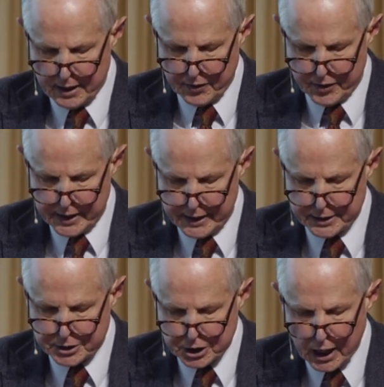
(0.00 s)

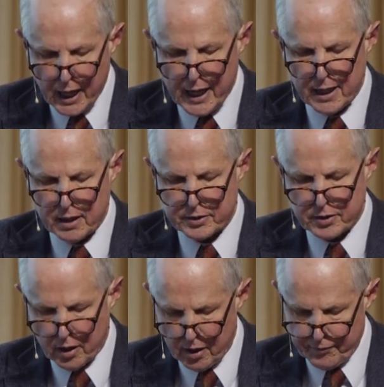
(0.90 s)
the
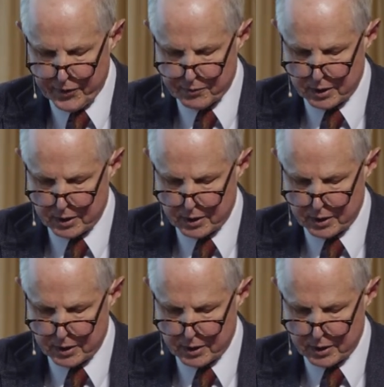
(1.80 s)
child of the